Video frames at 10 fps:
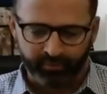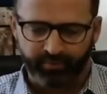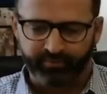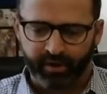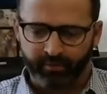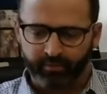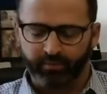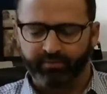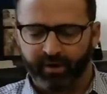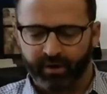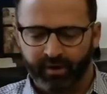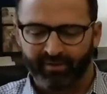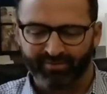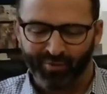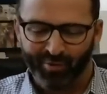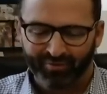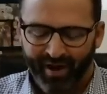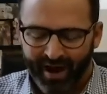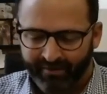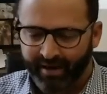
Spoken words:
We've done 4 or 5